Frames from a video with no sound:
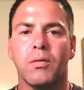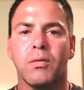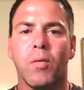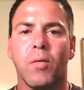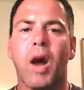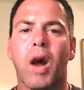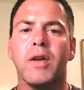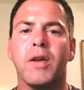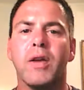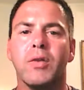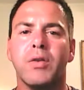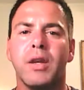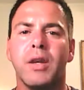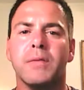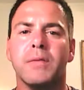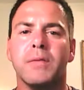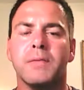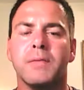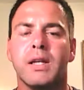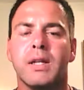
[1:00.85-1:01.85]
why you
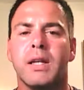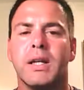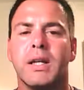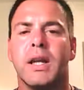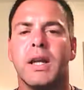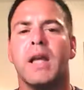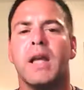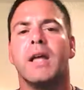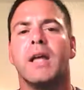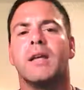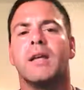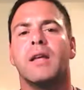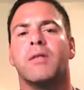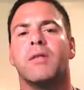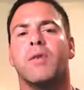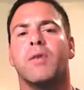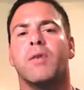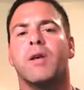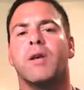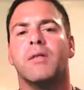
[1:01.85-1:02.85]
need them.
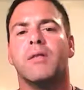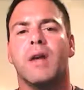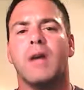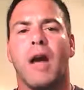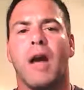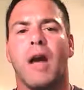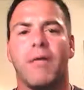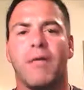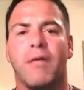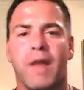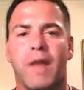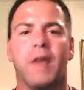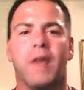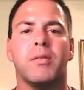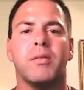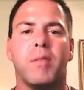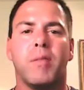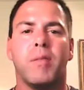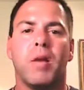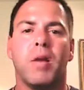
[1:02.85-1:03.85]
Well, I found